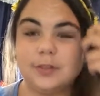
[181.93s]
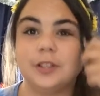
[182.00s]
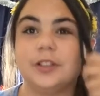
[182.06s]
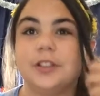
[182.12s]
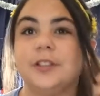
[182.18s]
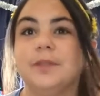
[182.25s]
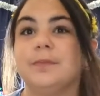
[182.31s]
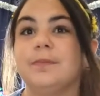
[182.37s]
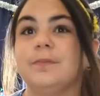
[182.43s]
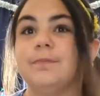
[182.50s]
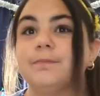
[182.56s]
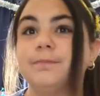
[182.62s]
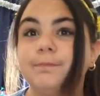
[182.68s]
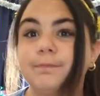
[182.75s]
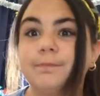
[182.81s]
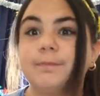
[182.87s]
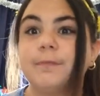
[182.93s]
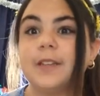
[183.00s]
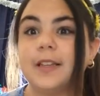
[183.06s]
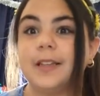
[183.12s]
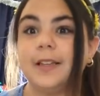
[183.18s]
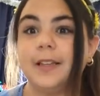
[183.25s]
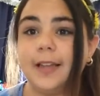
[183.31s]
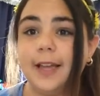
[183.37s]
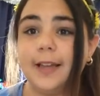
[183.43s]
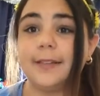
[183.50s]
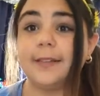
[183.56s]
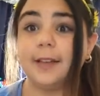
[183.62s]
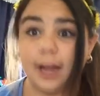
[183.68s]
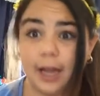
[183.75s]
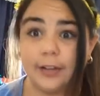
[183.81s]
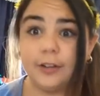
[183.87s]
So,
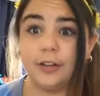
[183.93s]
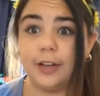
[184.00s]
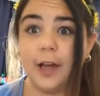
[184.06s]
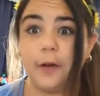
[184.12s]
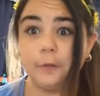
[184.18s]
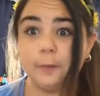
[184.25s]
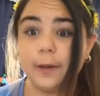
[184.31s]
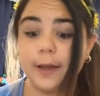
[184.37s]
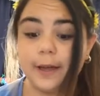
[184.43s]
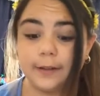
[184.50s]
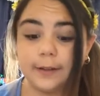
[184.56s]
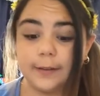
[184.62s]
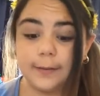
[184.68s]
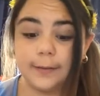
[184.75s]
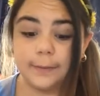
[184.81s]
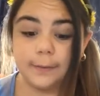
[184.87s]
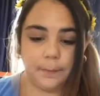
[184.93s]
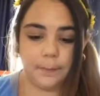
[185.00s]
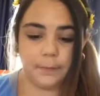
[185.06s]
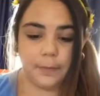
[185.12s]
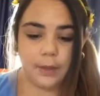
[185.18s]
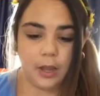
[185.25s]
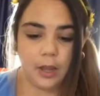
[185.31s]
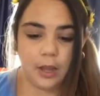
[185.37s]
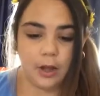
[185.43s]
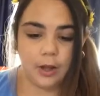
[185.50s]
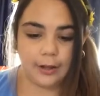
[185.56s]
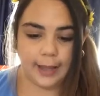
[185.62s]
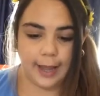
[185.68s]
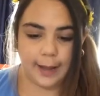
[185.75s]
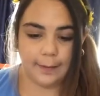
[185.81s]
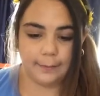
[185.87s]
yes, I do have pets.
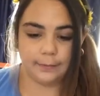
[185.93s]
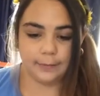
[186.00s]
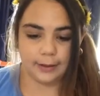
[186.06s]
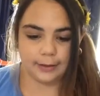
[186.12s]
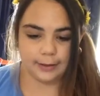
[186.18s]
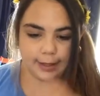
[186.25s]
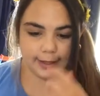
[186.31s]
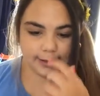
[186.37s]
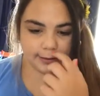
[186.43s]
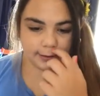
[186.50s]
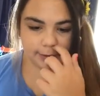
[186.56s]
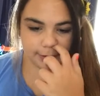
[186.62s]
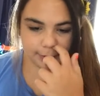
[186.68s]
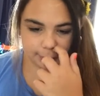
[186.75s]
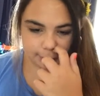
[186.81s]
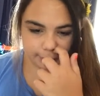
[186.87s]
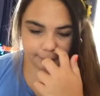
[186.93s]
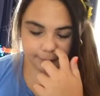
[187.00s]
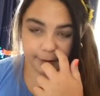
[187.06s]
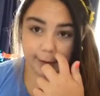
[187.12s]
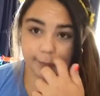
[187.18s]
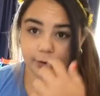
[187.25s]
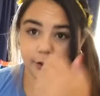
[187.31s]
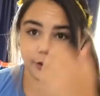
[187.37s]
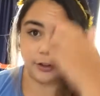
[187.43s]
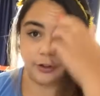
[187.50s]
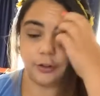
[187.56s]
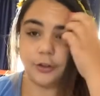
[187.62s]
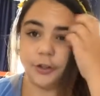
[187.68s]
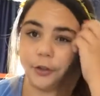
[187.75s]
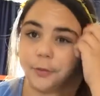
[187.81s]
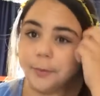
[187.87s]
Okay, next question. Favorite
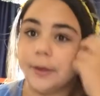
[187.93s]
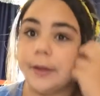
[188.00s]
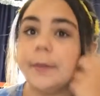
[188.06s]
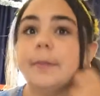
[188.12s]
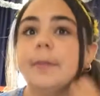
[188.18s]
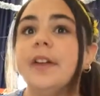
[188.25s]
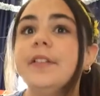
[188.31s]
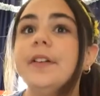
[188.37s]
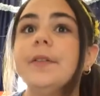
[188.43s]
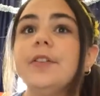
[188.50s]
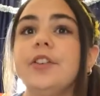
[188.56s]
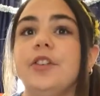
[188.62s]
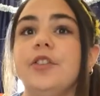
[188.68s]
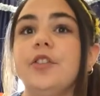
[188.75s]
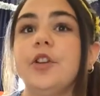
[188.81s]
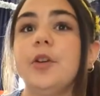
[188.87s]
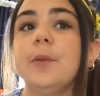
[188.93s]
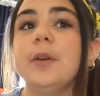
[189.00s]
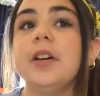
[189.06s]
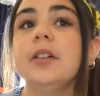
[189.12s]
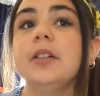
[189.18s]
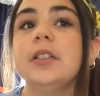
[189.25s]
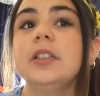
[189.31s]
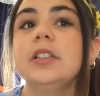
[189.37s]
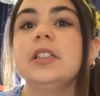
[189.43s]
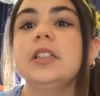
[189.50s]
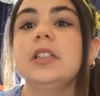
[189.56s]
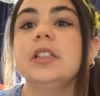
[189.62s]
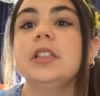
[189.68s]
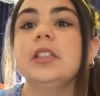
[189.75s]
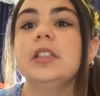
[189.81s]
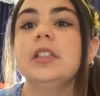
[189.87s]
YouTuber? My favorite YouTuber
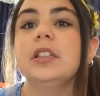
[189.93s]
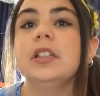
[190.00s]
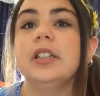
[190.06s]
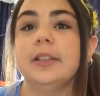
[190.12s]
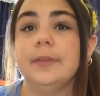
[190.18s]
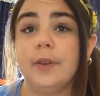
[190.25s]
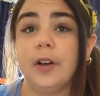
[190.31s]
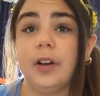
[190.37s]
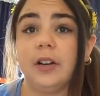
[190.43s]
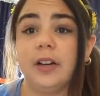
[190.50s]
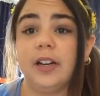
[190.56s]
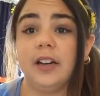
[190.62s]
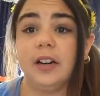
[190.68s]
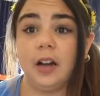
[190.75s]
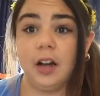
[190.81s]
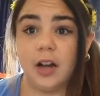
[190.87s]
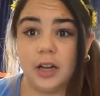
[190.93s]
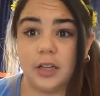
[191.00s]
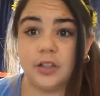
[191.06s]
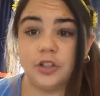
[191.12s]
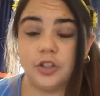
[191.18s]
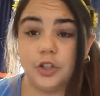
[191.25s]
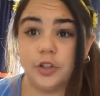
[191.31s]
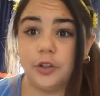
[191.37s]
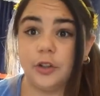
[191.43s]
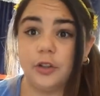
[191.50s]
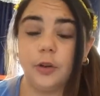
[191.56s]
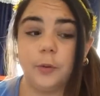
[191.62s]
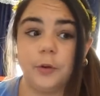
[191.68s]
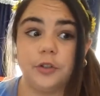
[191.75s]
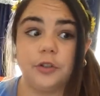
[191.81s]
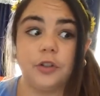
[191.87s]
is very hard to choose because
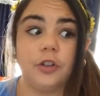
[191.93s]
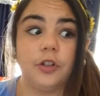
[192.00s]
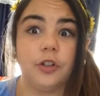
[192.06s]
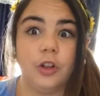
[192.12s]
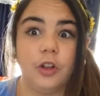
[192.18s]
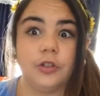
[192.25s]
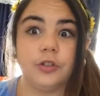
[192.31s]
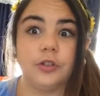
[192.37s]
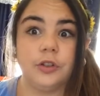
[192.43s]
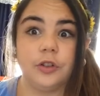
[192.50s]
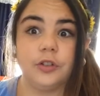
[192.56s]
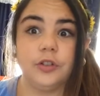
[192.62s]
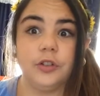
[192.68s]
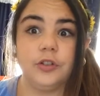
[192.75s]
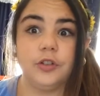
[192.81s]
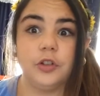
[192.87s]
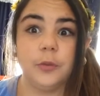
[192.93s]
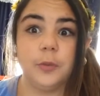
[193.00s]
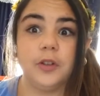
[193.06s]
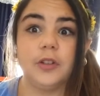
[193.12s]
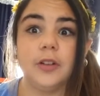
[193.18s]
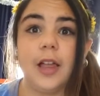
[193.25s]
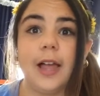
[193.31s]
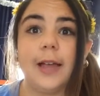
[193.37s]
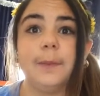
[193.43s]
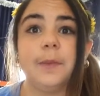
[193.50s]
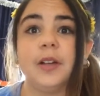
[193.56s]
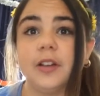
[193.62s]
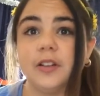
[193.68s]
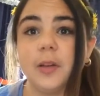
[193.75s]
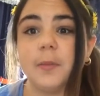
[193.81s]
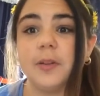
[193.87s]
I watch lots and lots of YouTubers. Like,
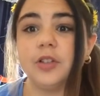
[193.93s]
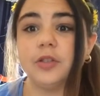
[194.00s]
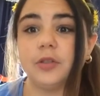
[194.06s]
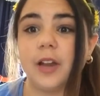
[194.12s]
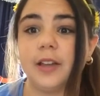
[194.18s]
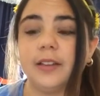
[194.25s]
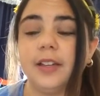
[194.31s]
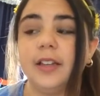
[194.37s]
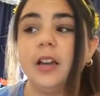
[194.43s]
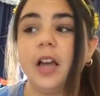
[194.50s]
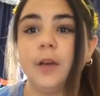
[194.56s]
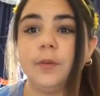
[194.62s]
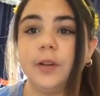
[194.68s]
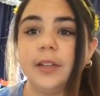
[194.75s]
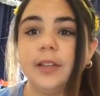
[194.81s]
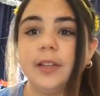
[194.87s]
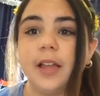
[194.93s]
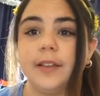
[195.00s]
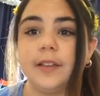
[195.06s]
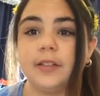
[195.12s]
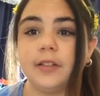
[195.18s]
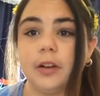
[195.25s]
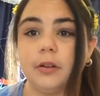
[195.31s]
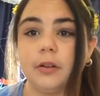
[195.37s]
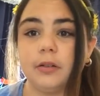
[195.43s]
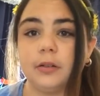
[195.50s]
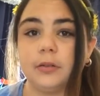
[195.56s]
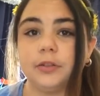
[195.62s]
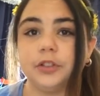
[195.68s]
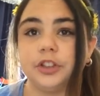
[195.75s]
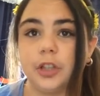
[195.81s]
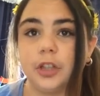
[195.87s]
because I'm Australian, I really like this girl
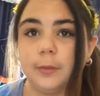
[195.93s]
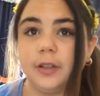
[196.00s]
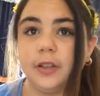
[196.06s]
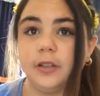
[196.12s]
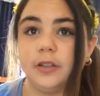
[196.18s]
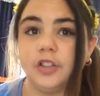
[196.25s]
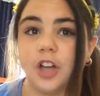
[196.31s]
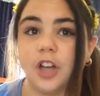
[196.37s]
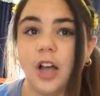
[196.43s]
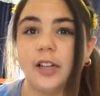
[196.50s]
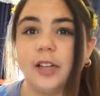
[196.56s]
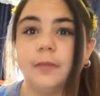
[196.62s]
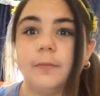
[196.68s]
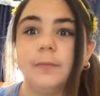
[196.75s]
called Shami, Shan,